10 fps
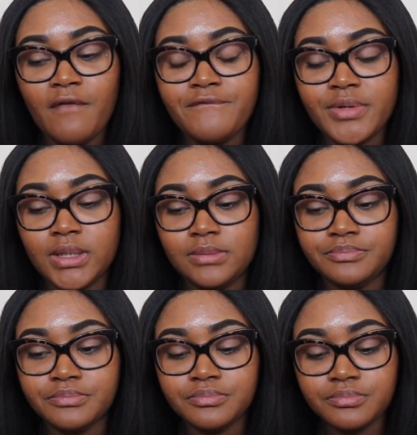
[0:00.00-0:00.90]

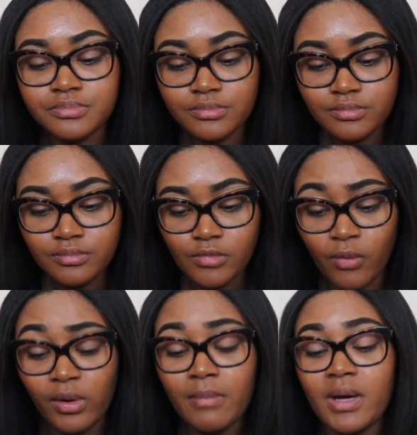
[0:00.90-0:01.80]
from
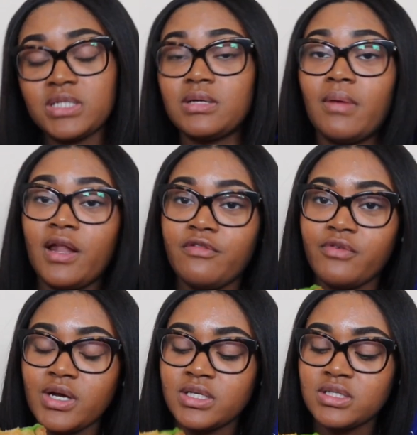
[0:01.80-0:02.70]
one of my Somali
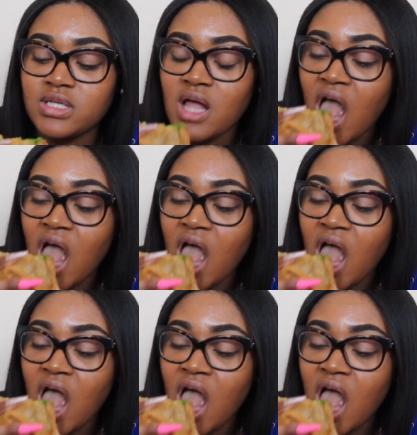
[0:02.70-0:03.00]
friends.